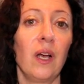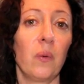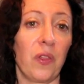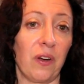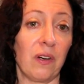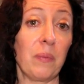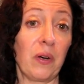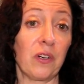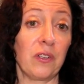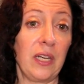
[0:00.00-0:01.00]
with her
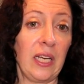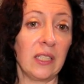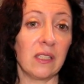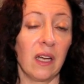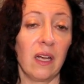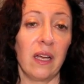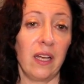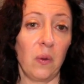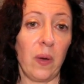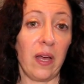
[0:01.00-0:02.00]
about her needs
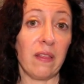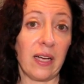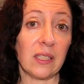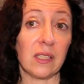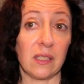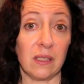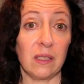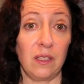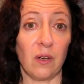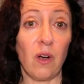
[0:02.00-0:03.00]
in a way that's,
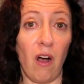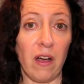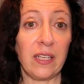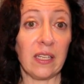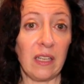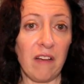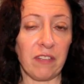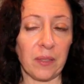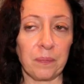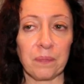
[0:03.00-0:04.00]
kind and
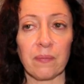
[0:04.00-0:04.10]
loving.